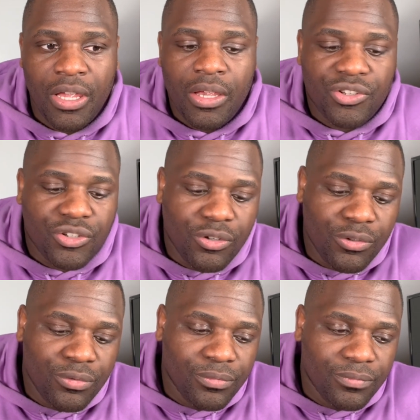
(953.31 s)

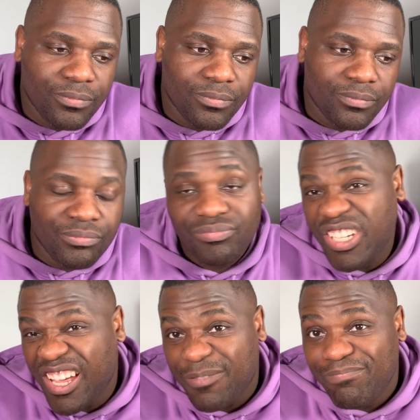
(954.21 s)
So,
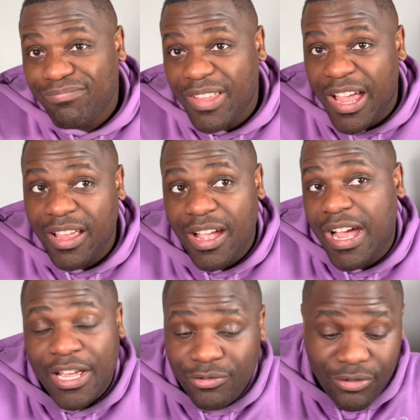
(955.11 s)
yeah, I
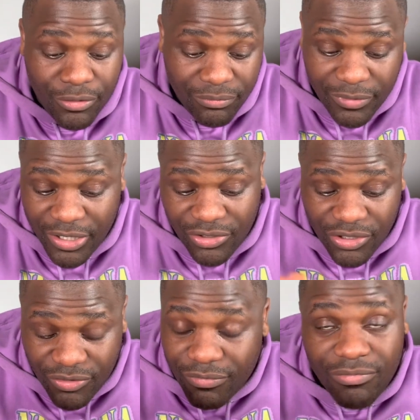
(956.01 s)
I don't know. It's
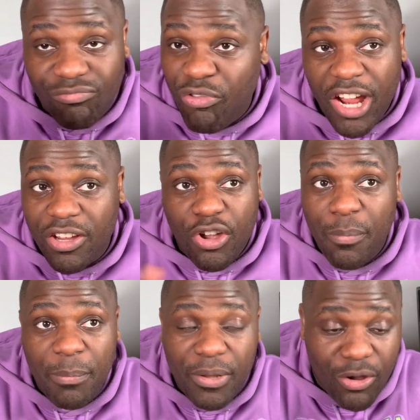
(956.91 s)
just, right.
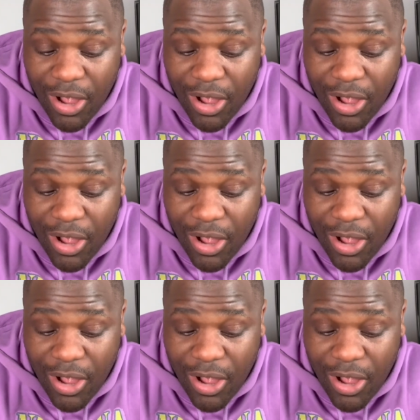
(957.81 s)
Comment below.